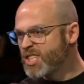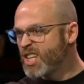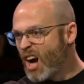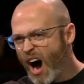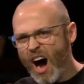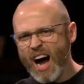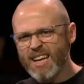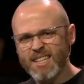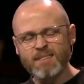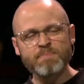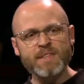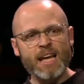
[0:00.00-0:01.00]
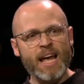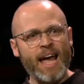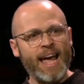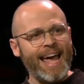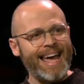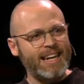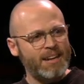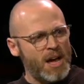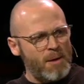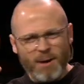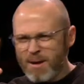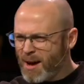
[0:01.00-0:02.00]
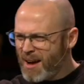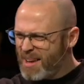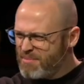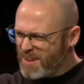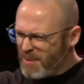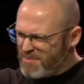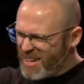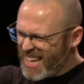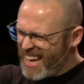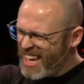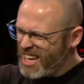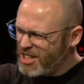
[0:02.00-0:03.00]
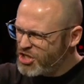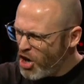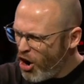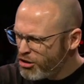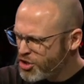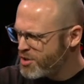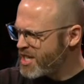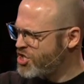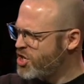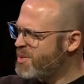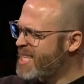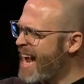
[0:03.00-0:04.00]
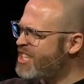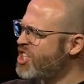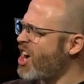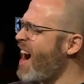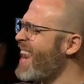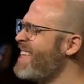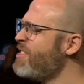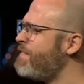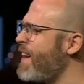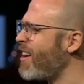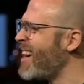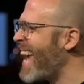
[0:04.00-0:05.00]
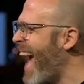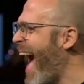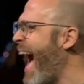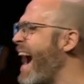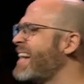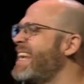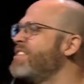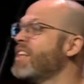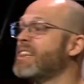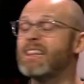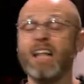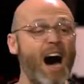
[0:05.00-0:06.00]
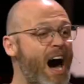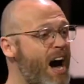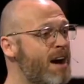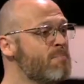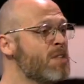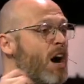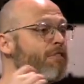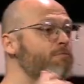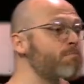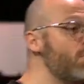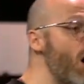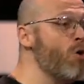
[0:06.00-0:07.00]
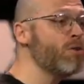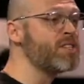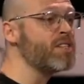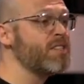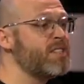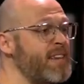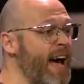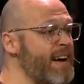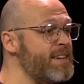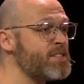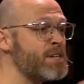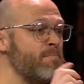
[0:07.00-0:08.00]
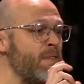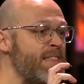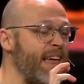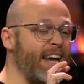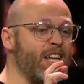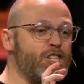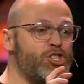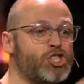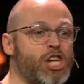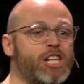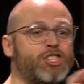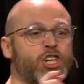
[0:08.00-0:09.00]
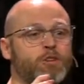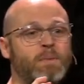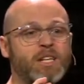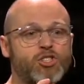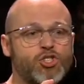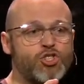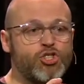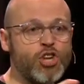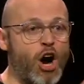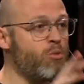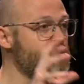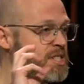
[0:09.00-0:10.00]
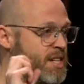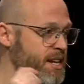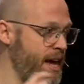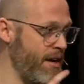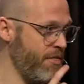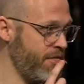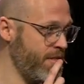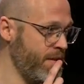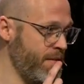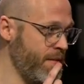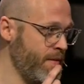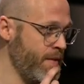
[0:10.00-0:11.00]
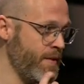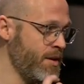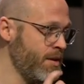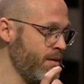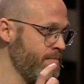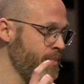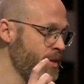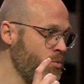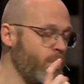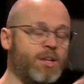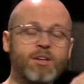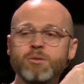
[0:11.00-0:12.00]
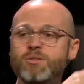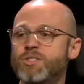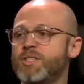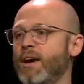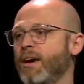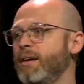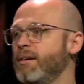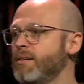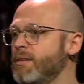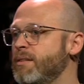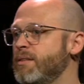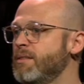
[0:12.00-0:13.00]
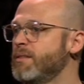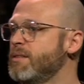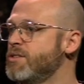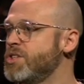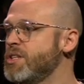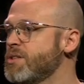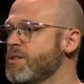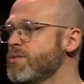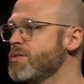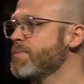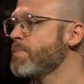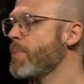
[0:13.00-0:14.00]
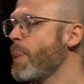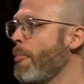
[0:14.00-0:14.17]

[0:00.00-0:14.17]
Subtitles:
was caught by being an adulteress. She was actually caught in the very act. In the law of Moses says that she should be stoned to death. What do you say, Jesus?"